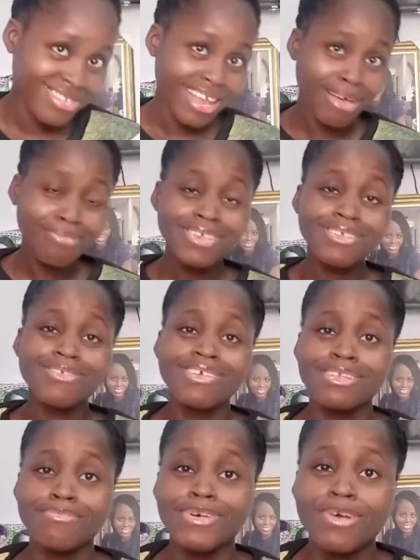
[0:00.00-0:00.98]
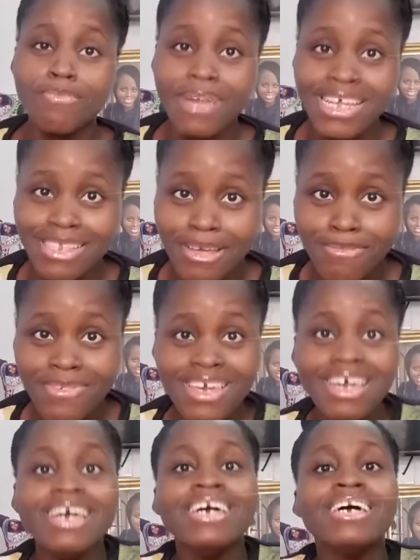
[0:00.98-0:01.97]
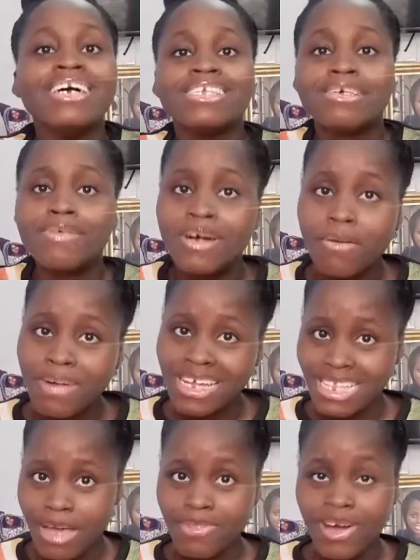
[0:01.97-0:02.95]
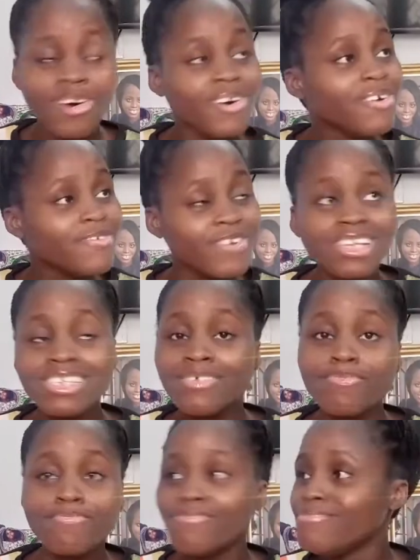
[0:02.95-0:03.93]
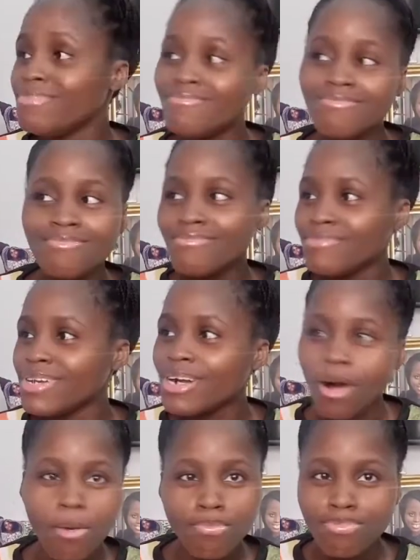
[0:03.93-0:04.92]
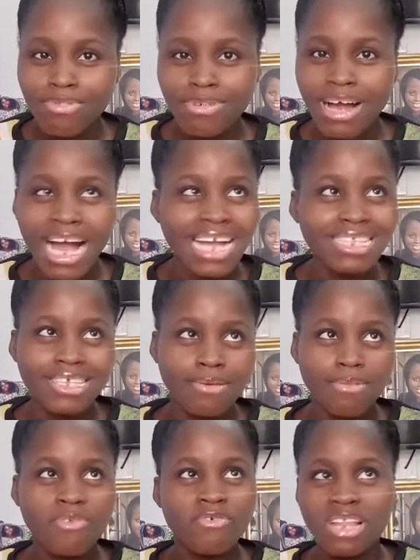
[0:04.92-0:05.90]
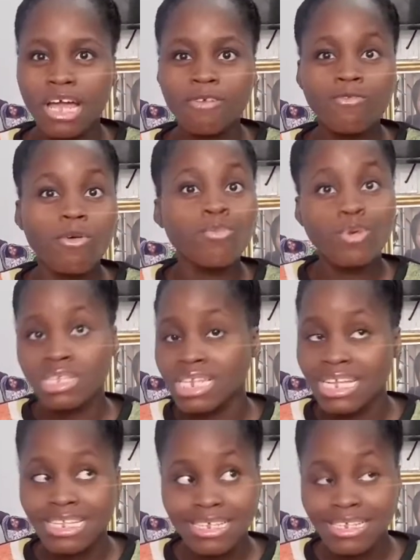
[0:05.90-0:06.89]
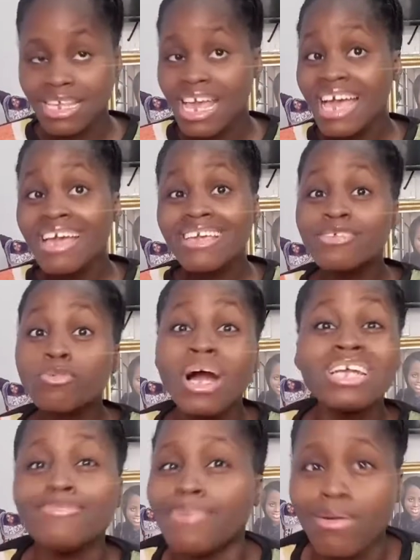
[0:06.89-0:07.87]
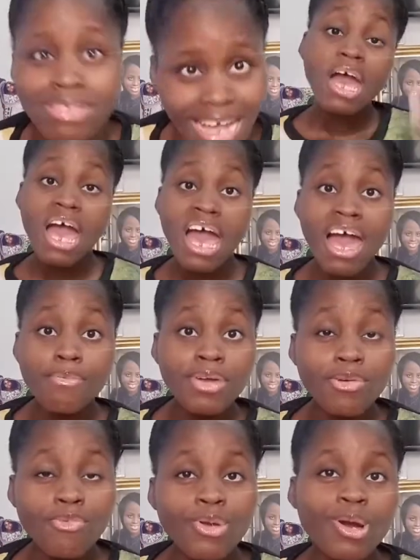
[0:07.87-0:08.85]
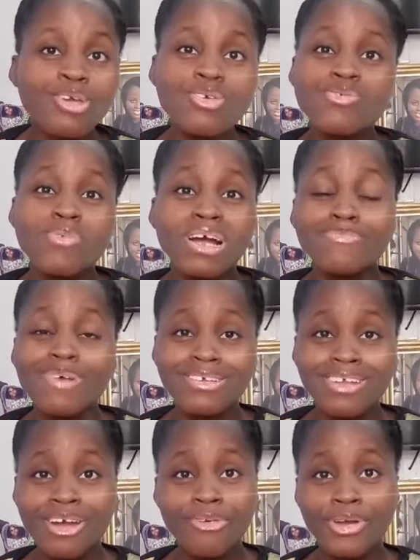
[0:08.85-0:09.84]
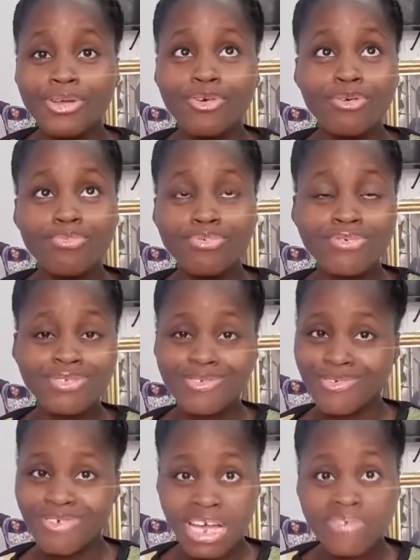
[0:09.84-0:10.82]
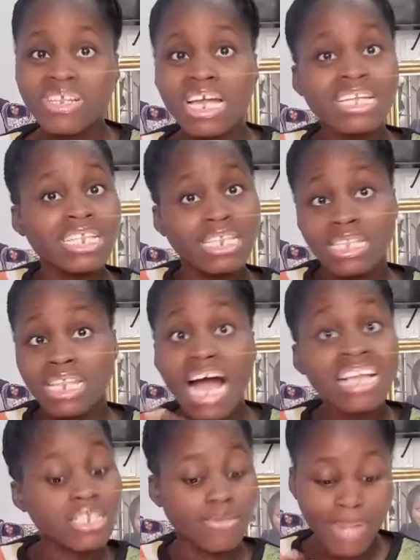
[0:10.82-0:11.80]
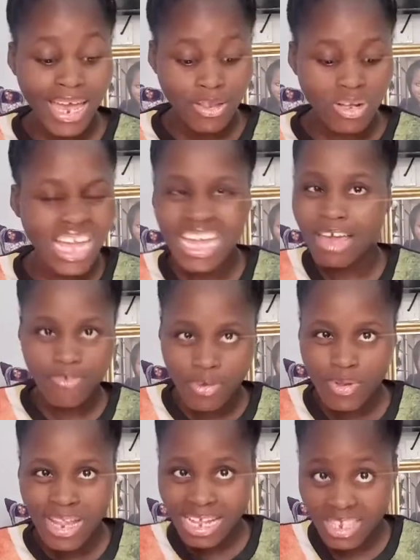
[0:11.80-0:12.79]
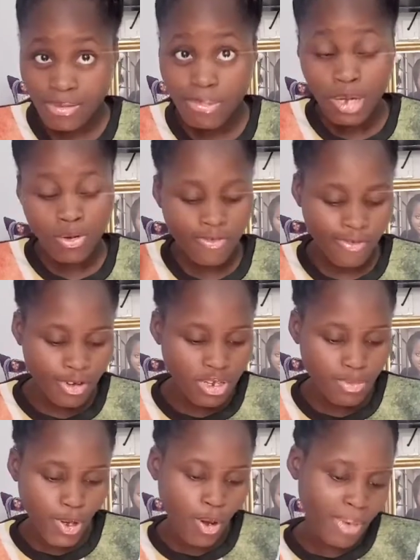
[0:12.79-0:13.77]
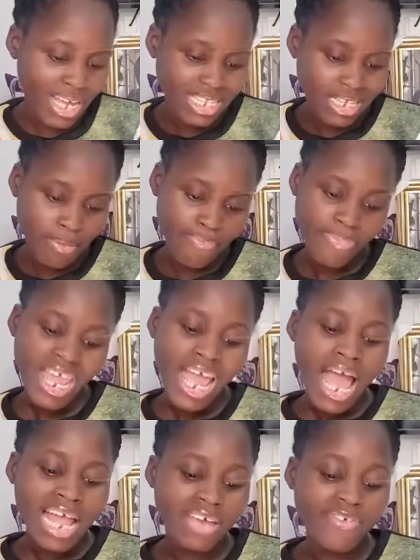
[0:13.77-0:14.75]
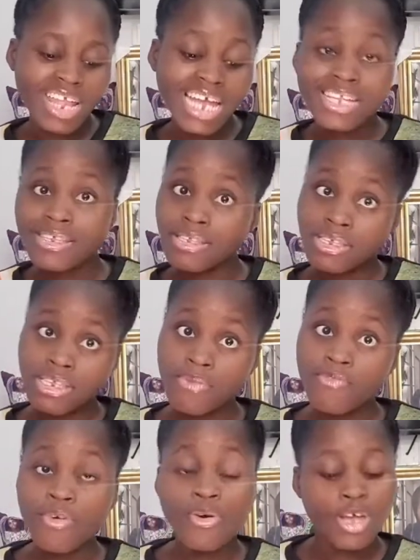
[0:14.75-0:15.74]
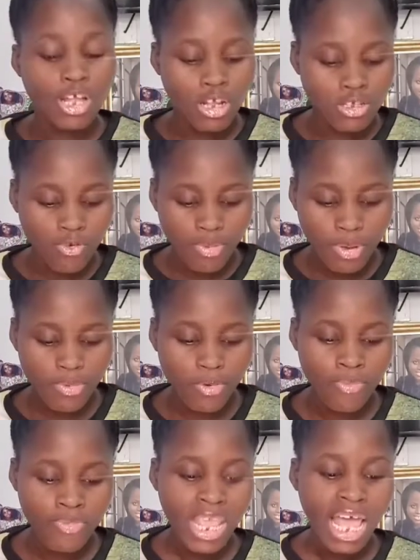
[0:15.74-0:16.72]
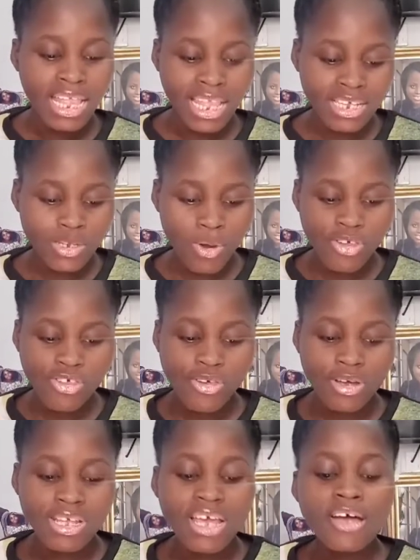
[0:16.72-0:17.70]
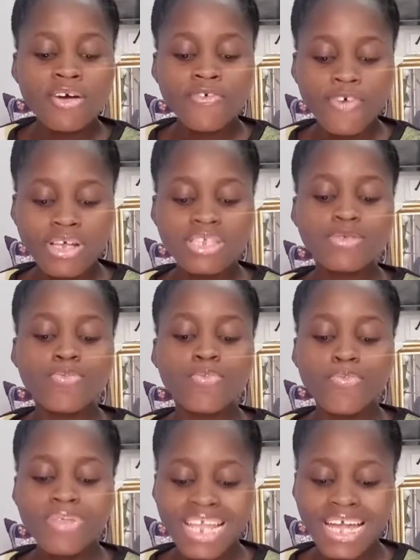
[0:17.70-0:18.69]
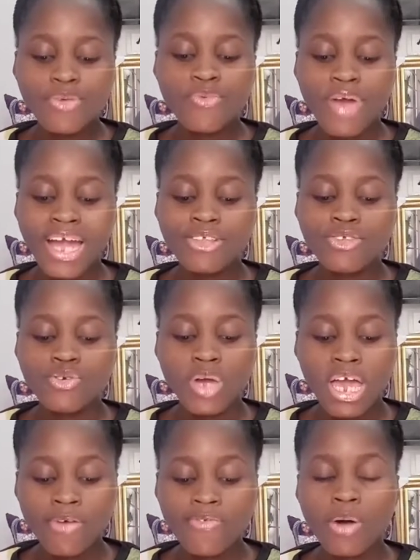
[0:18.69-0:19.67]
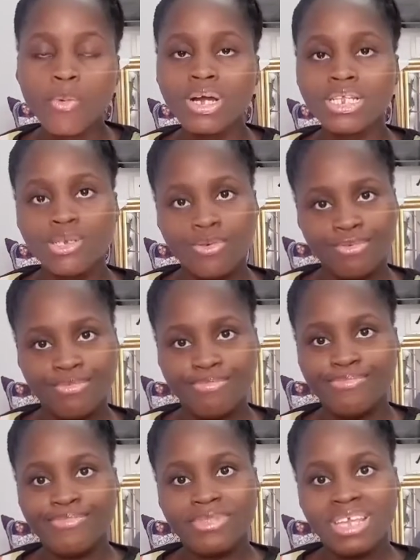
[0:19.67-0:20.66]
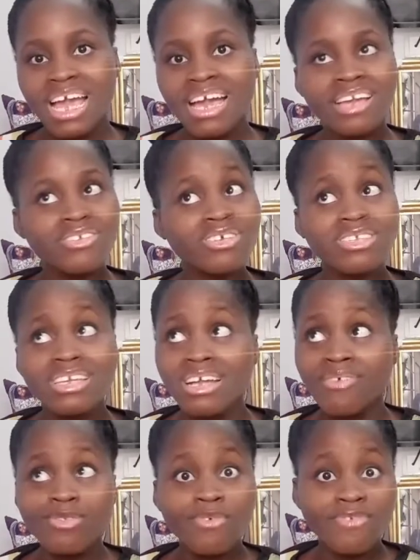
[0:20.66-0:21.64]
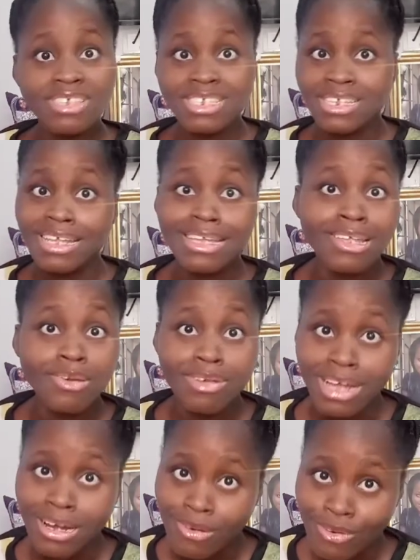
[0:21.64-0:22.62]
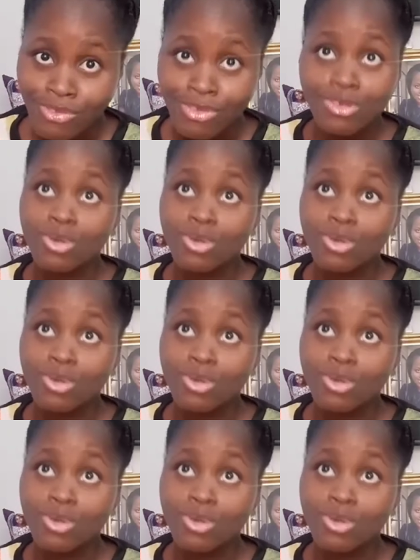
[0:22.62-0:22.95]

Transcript: I'm using not a makeup item. It's a makeup item now. First makeup item, I feel like for most ladies, is white powder. I mean, we all use white powder growing up. So I feel like that's my, not like I feel, that's my own first makeup item. And I feel like it's the same for a lot of people. Next question. First plane ride you ever went on. I just said I've not visited any other country.